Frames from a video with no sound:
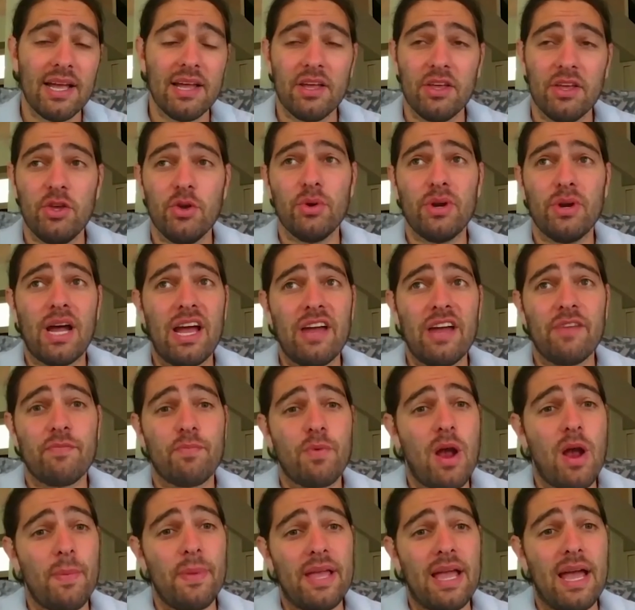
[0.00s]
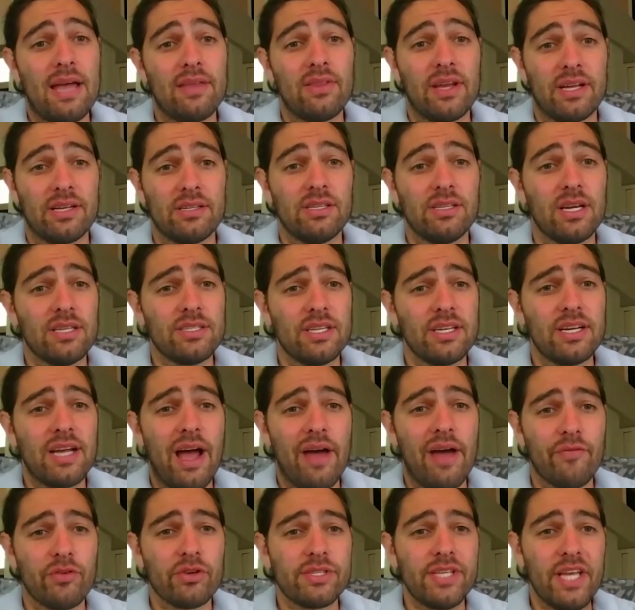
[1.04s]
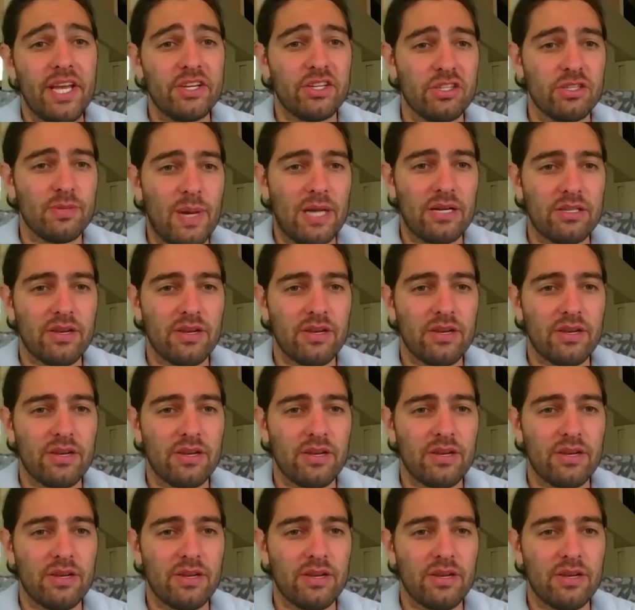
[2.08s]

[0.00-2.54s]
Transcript: you and I have probably had like a dozen conversations about